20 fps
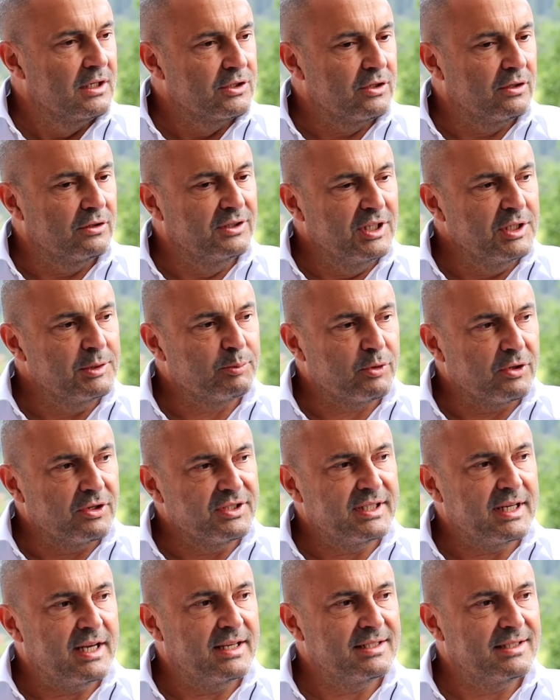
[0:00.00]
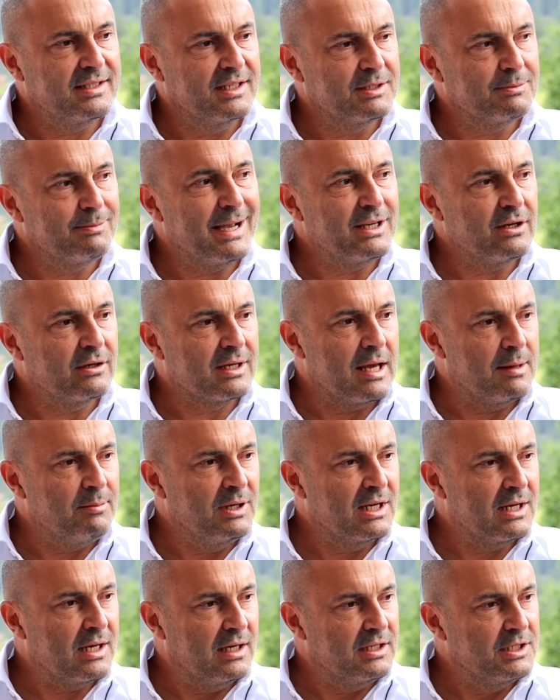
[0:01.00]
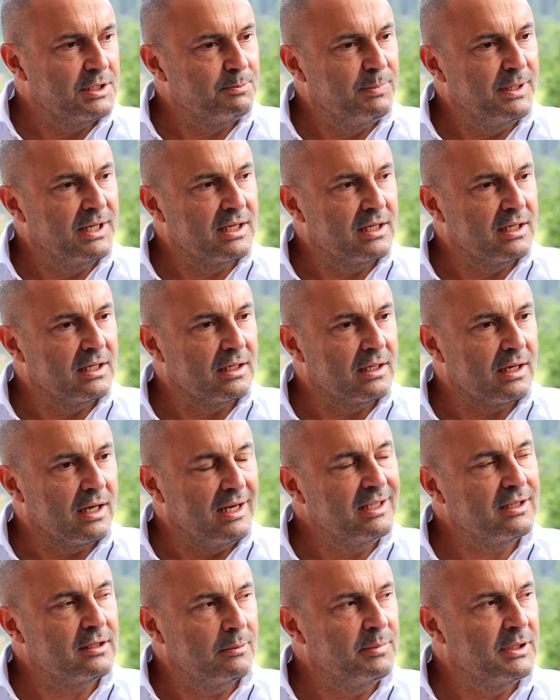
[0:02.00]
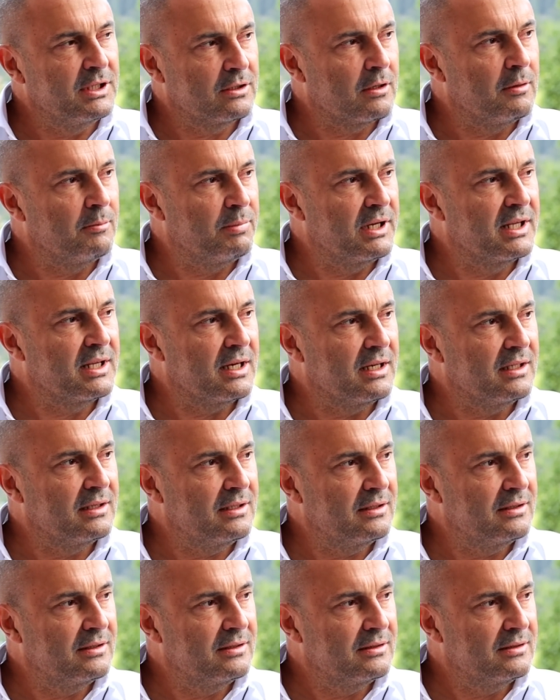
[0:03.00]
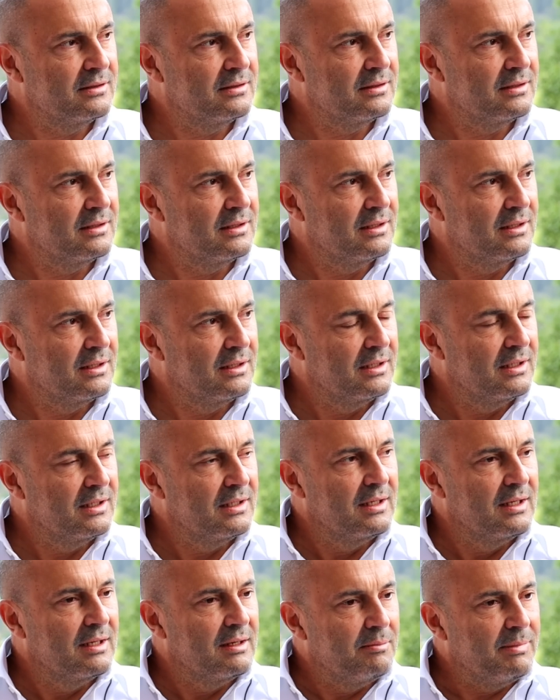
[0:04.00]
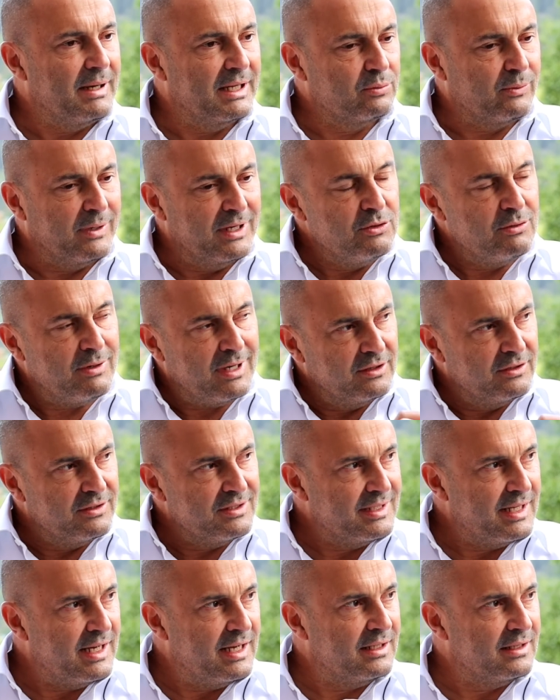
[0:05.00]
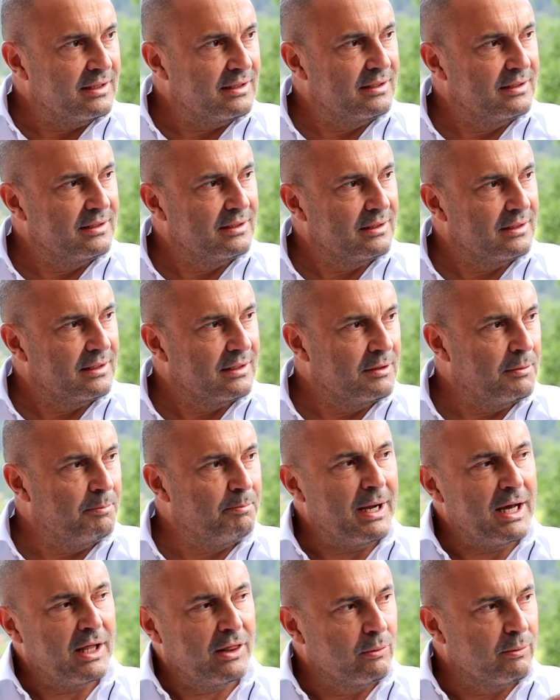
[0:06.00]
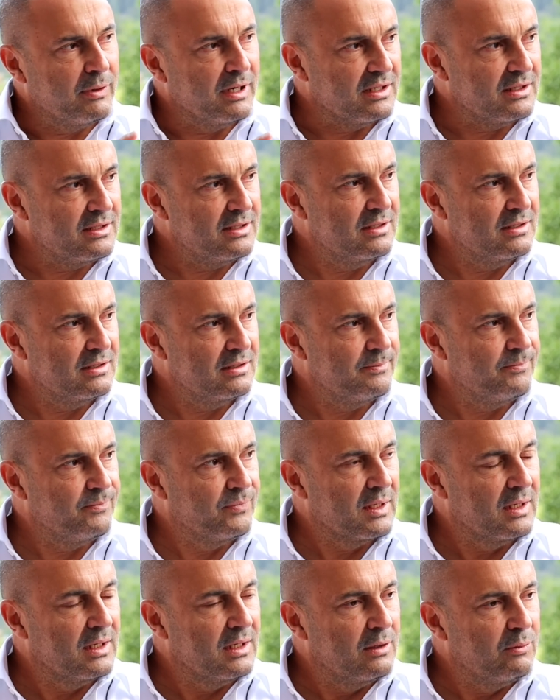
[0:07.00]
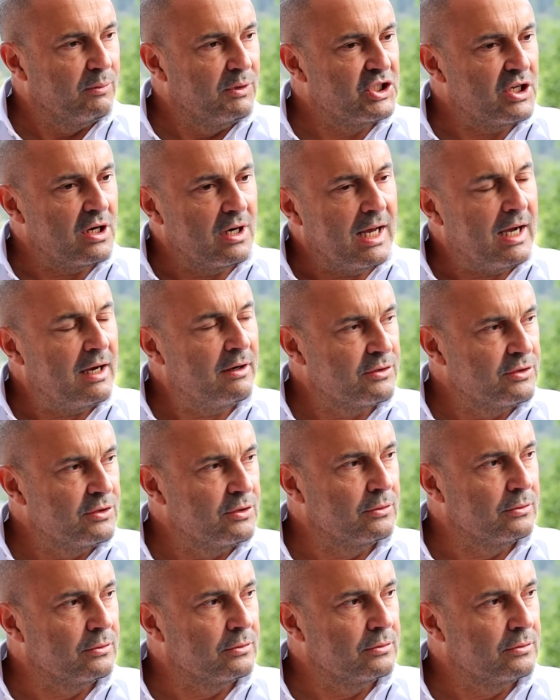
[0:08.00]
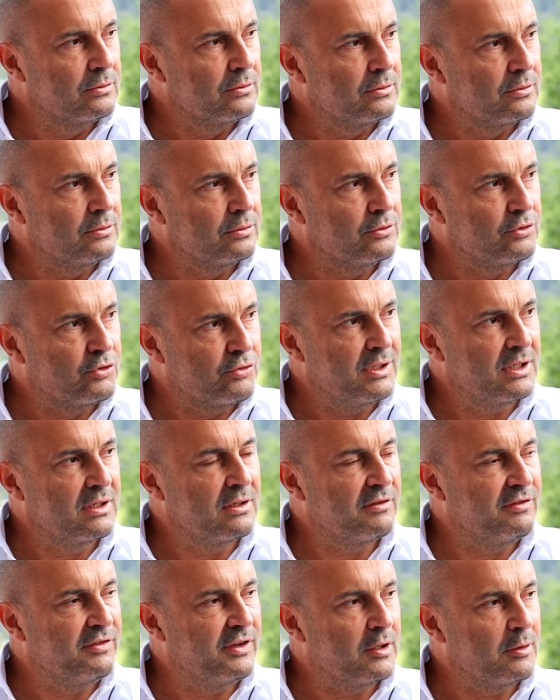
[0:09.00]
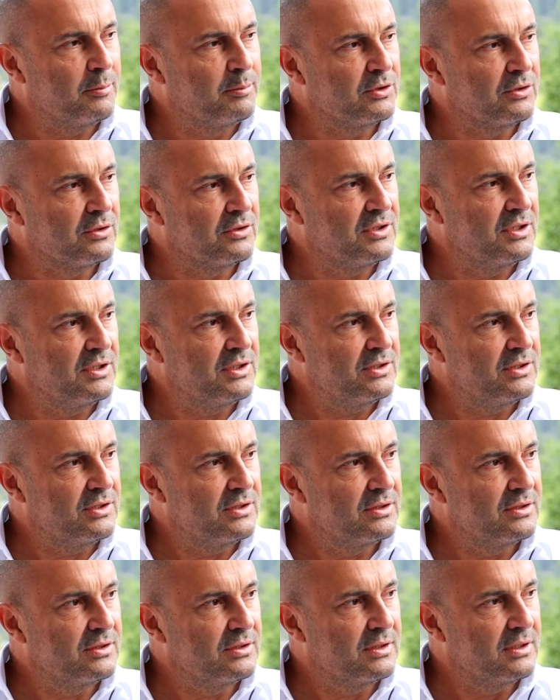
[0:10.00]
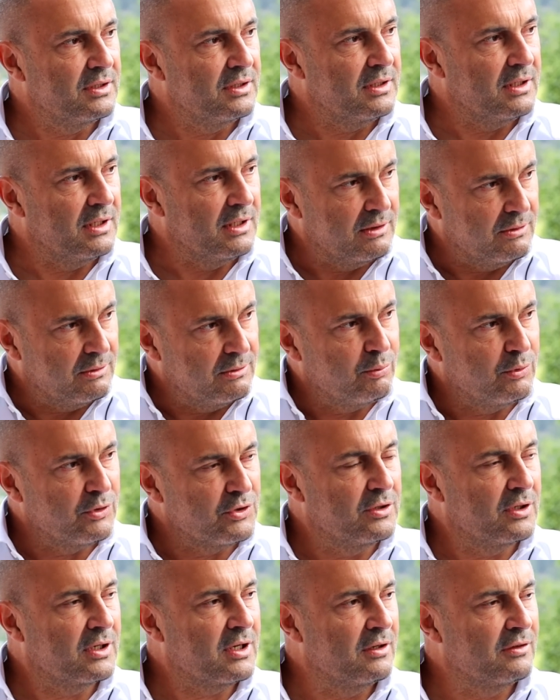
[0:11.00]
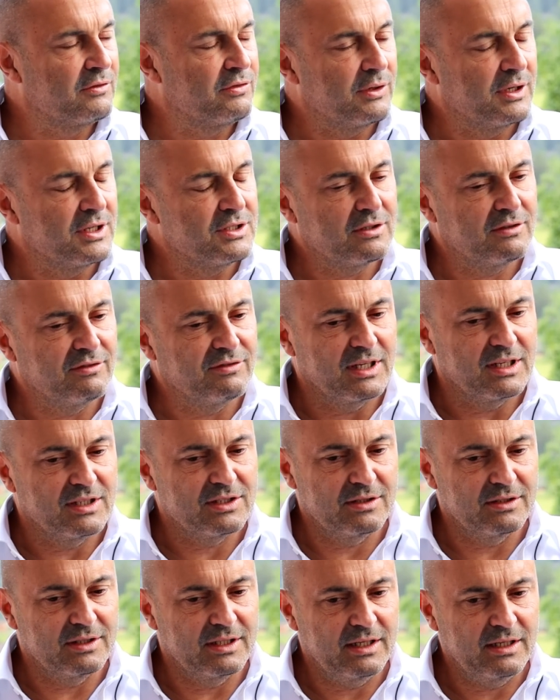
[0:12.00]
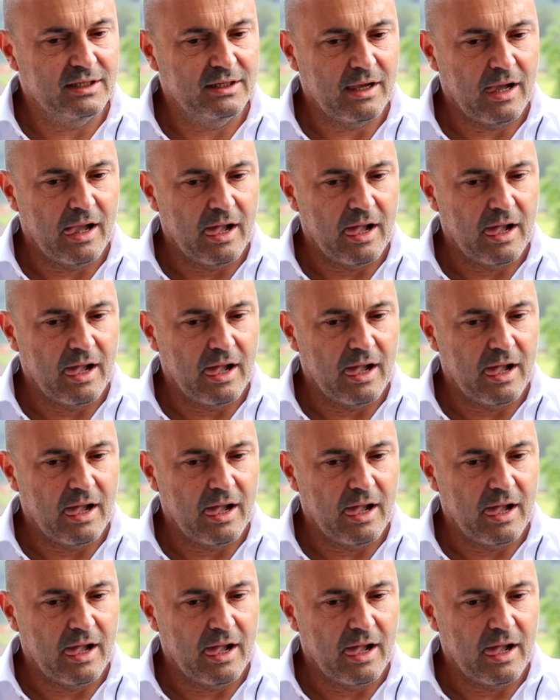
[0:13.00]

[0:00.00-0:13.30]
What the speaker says: So this process is, biochemically speaking, a little bit complicated. But when you understand the pathways which allows you to trigger ferroptosis, it was the conference of yesterday,